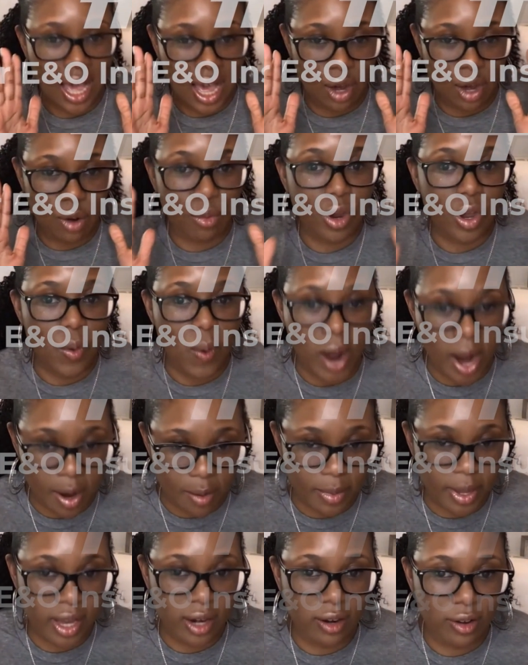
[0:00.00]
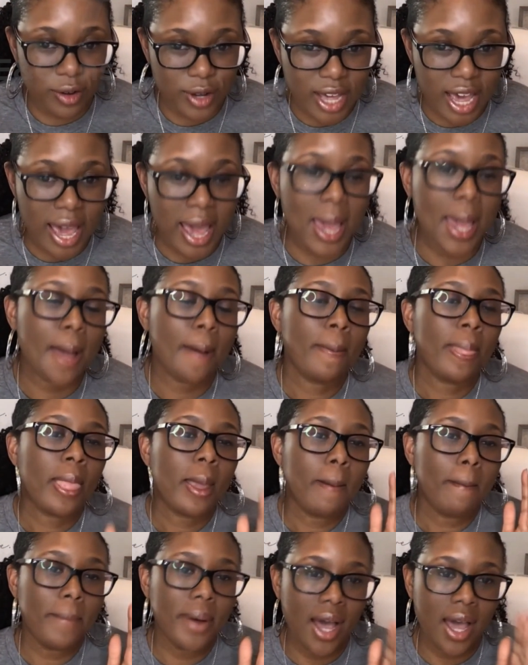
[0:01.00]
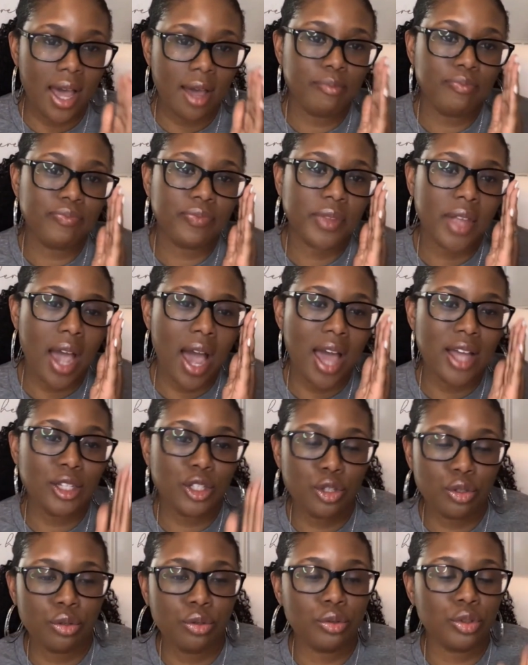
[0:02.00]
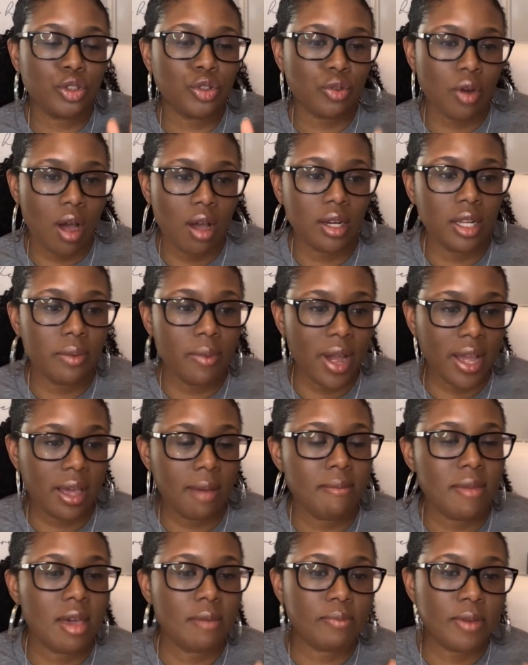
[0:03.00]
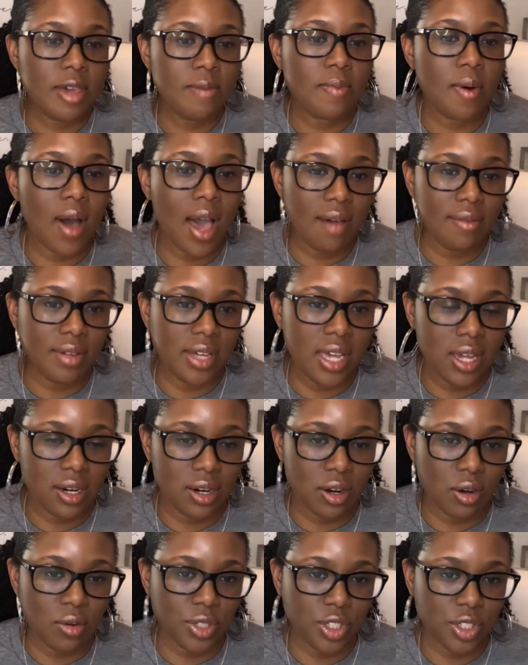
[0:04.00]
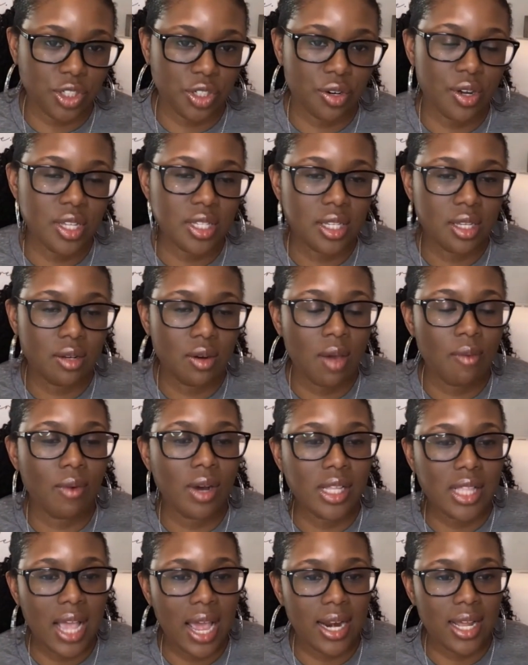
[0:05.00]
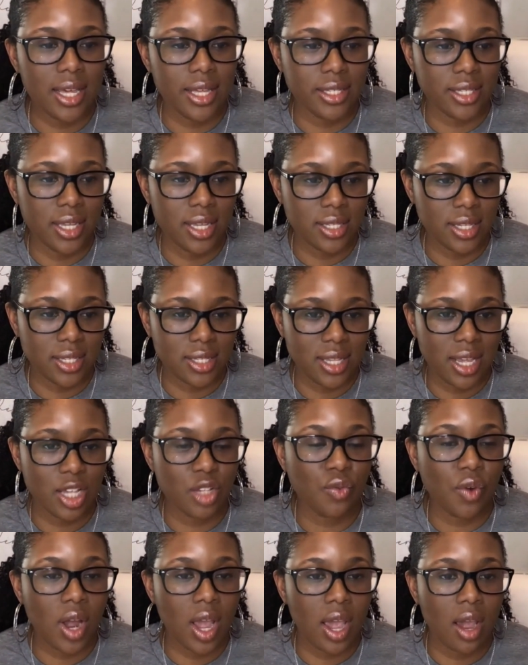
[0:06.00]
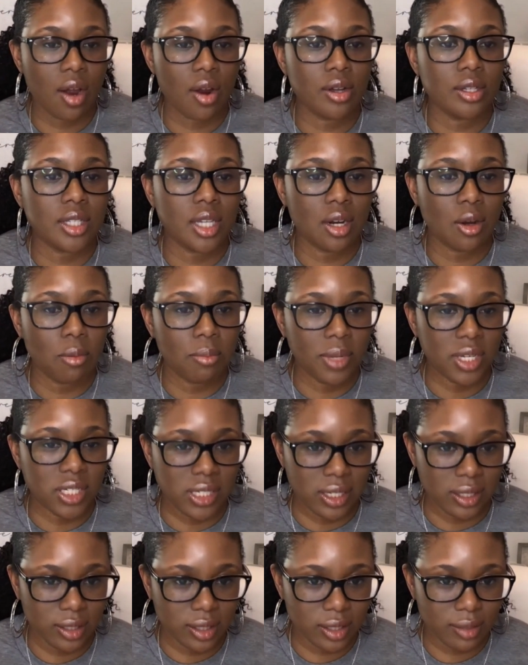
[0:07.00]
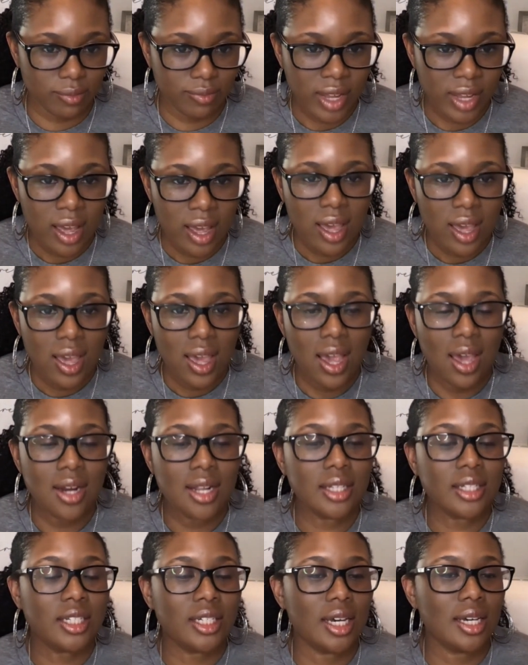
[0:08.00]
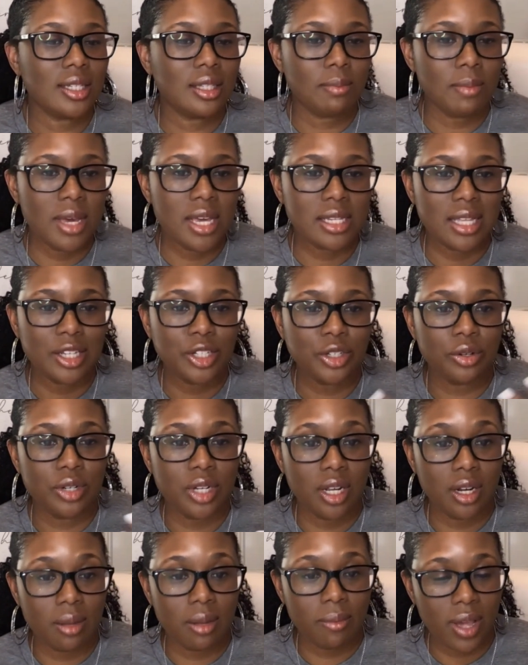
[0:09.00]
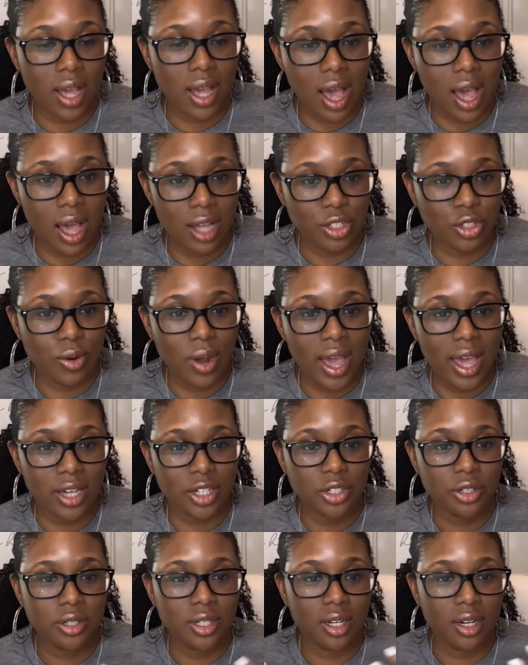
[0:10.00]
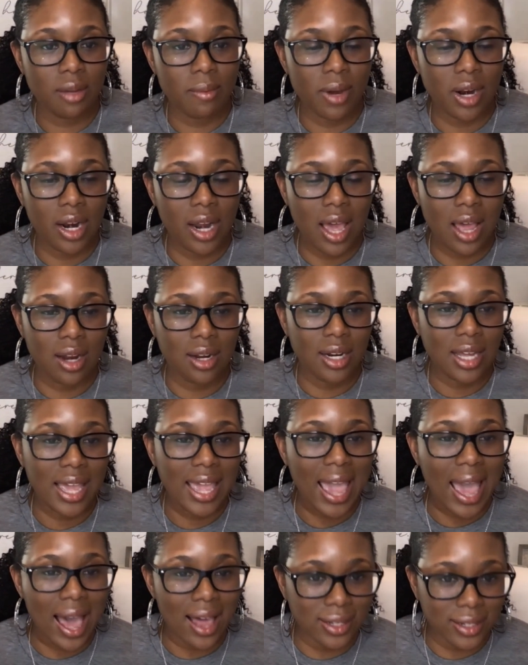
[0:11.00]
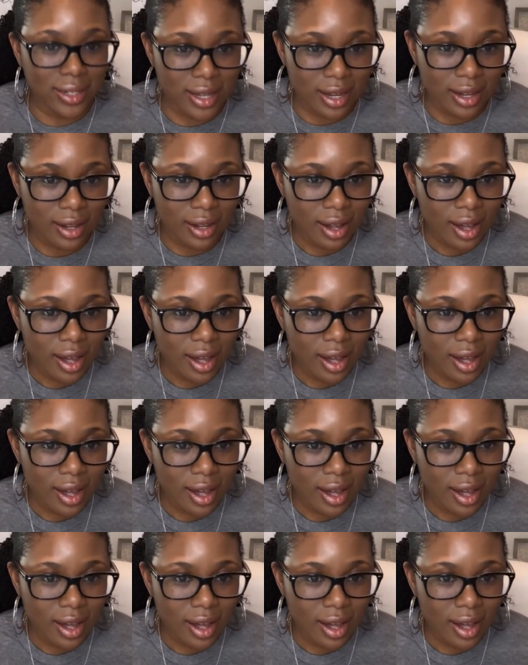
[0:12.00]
a requirement. Okay. But I do strongly recommend people have E&O insurance. And what that is it stands for errors and omissions. And it just means that you're dealing with contracts, you're dealing with a lot of legality,